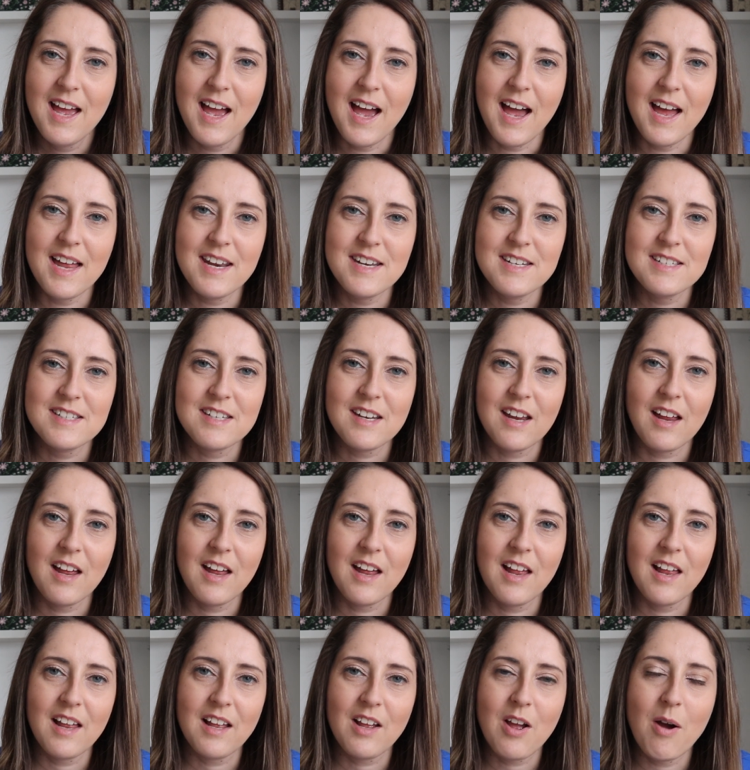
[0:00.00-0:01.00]
And
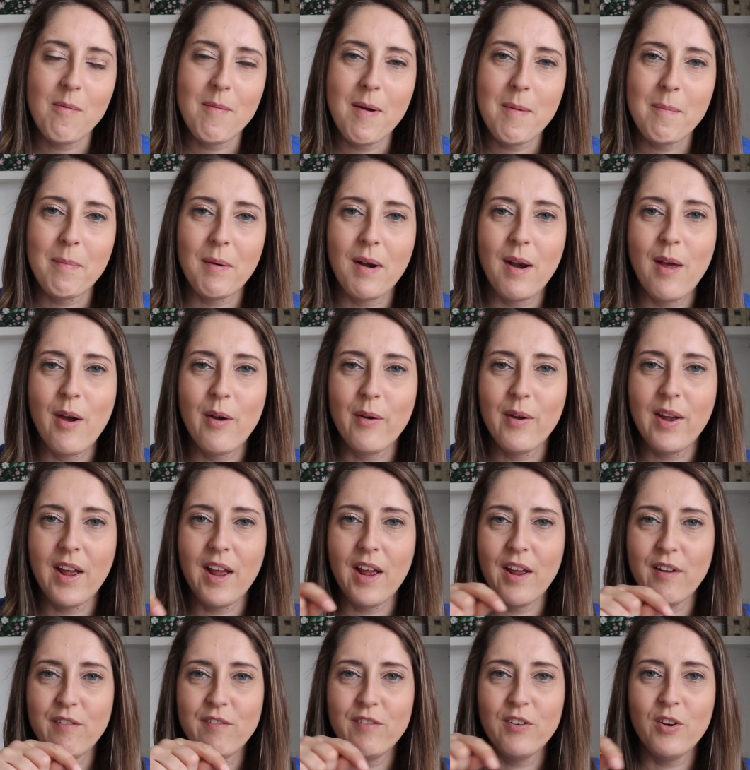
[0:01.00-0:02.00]
comment below
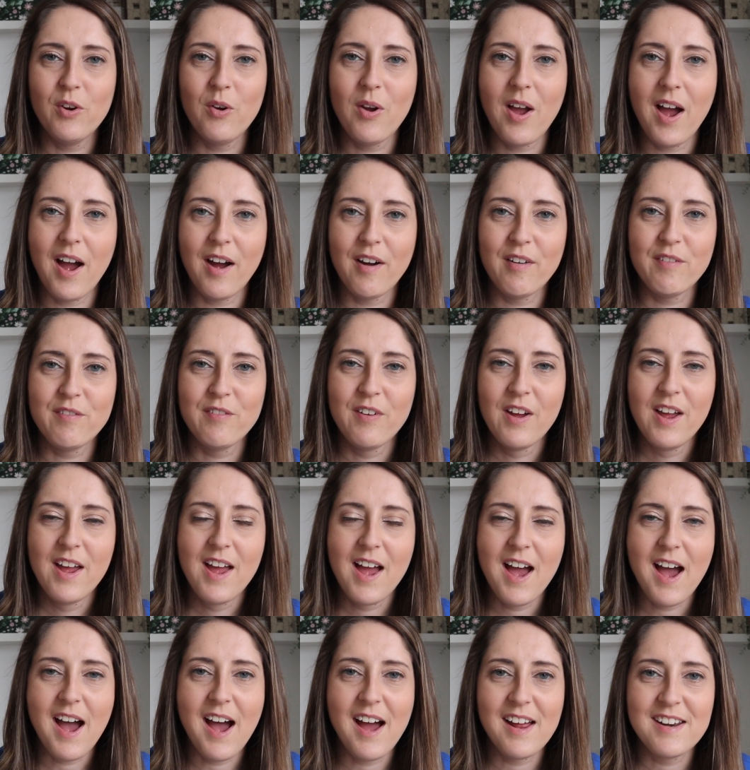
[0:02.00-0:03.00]
if you have
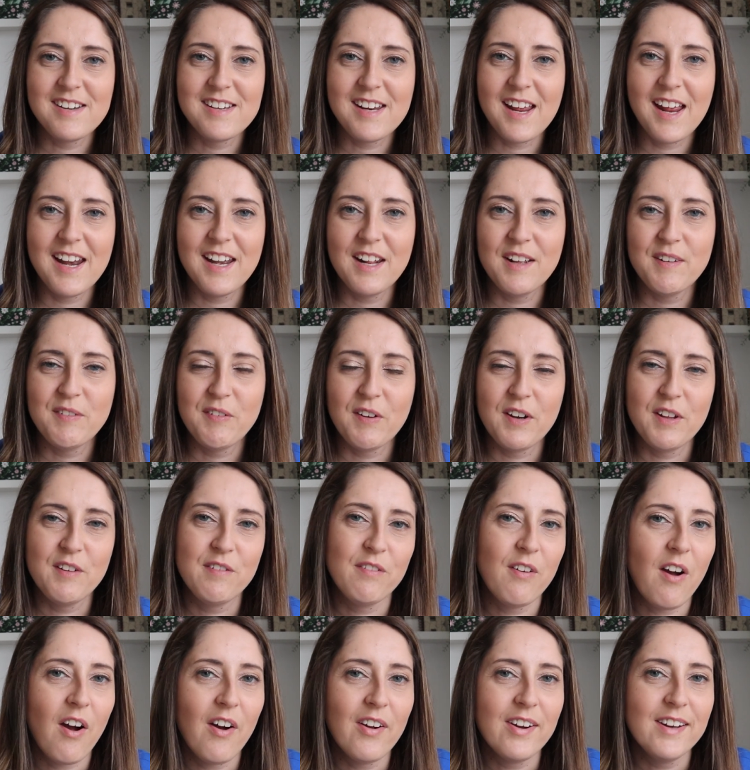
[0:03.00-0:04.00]
had any funny
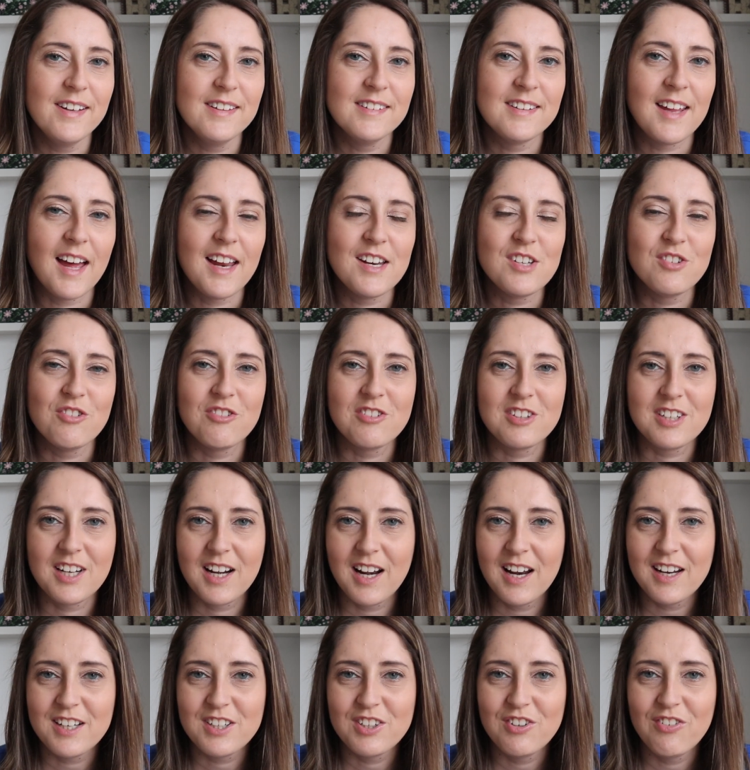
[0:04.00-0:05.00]
finds as you're
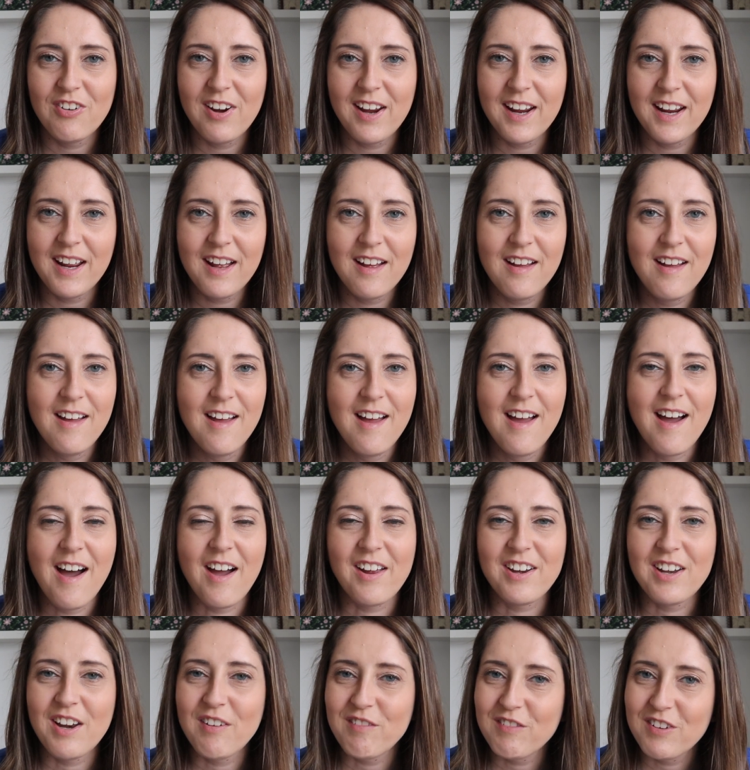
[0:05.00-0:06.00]
decluttering.
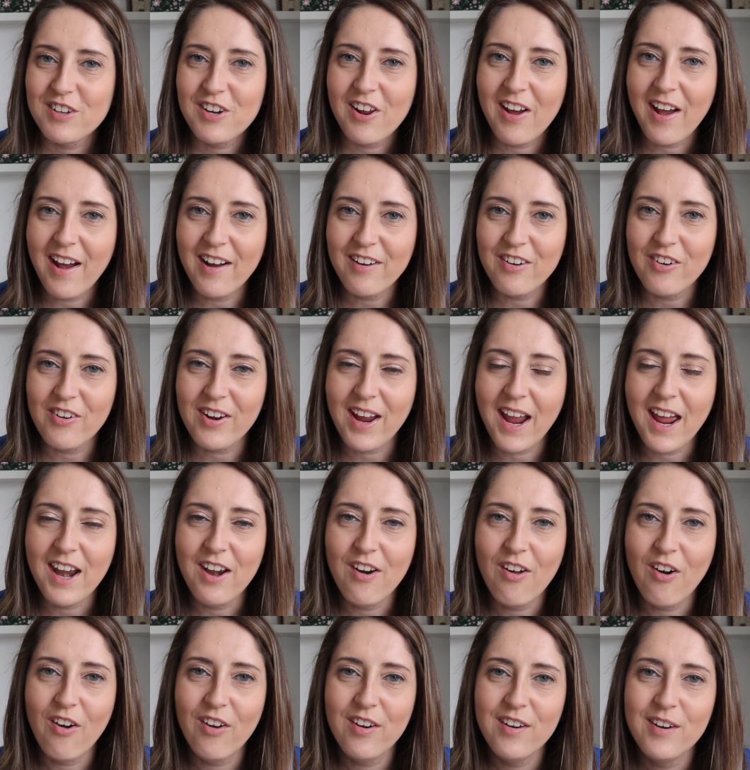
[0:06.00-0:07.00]
I'd love to know how you're getting
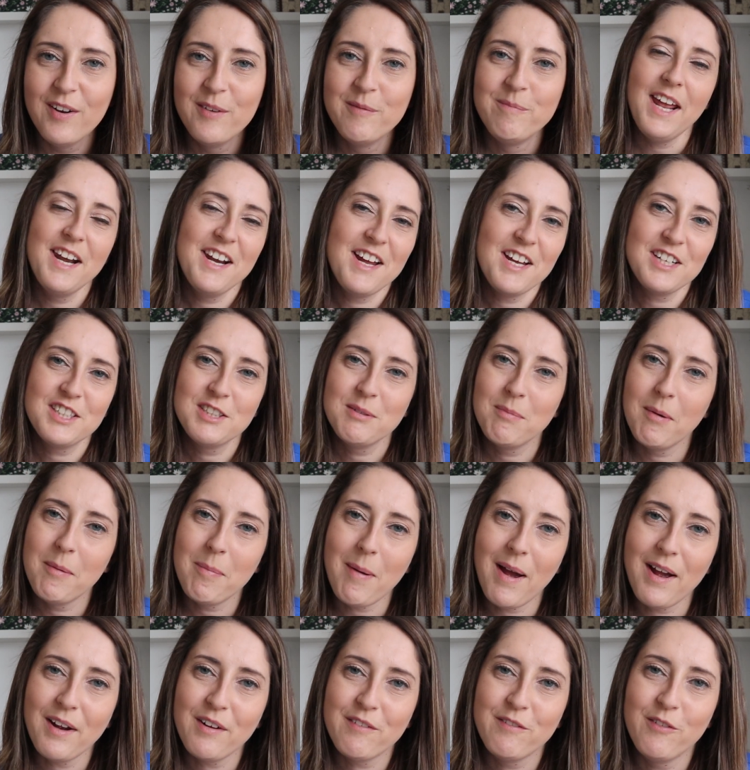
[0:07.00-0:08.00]
on, and I shall be
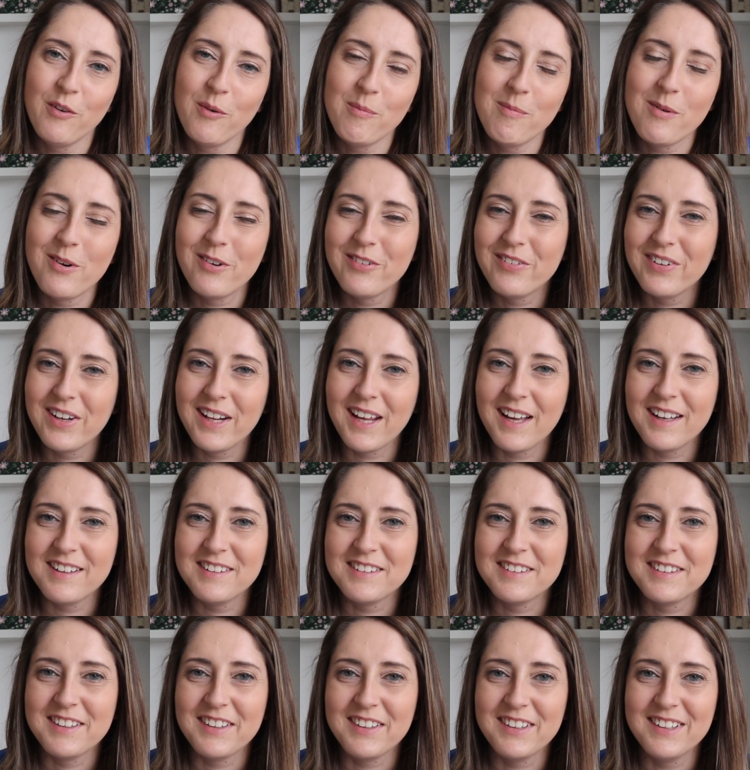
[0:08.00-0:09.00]
back for more
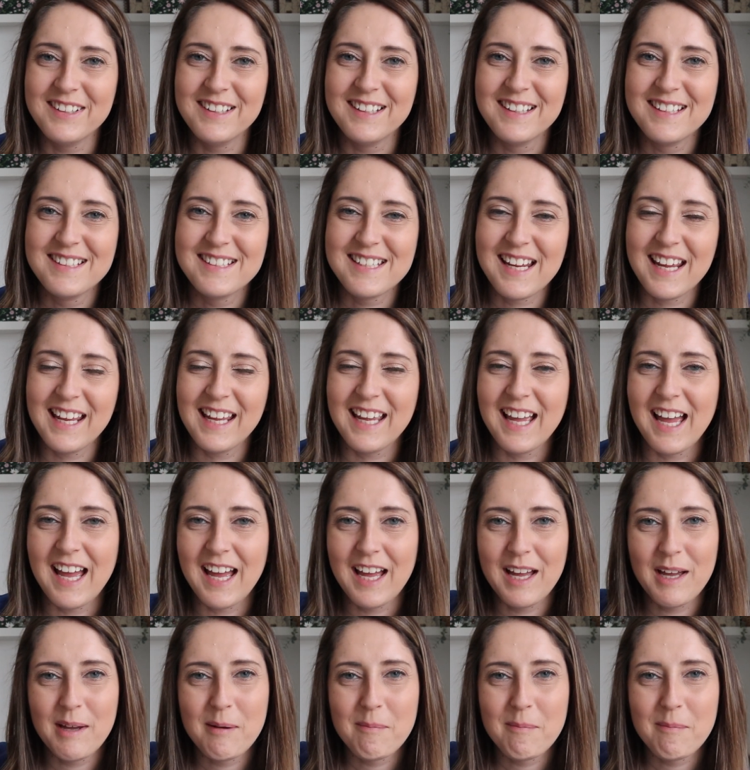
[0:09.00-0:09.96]
videos soon. Take care,